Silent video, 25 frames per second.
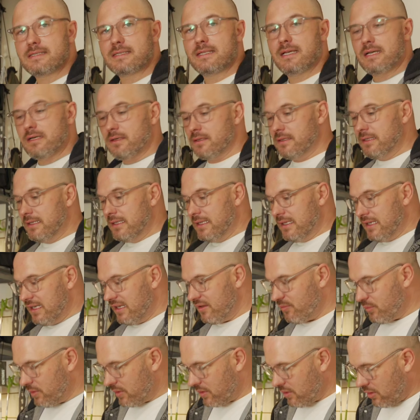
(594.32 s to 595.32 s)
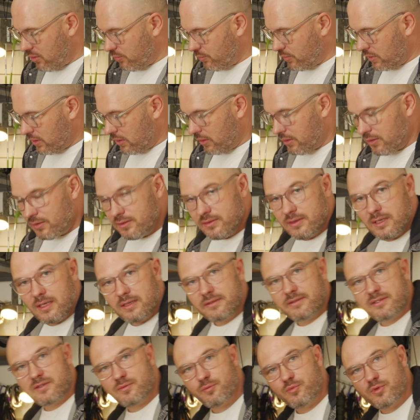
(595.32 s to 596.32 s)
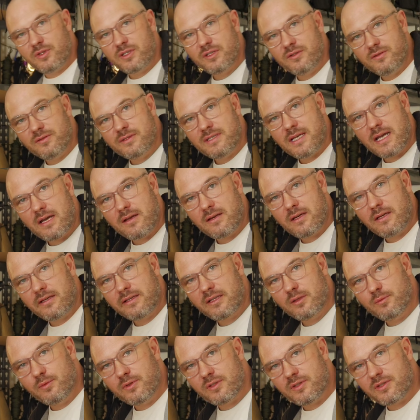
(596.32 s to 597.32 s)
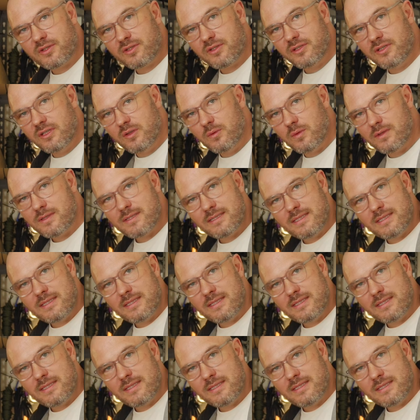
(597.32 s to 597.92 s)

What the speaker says: Now, if we go below, I'll just bring you down a little bit to show you what's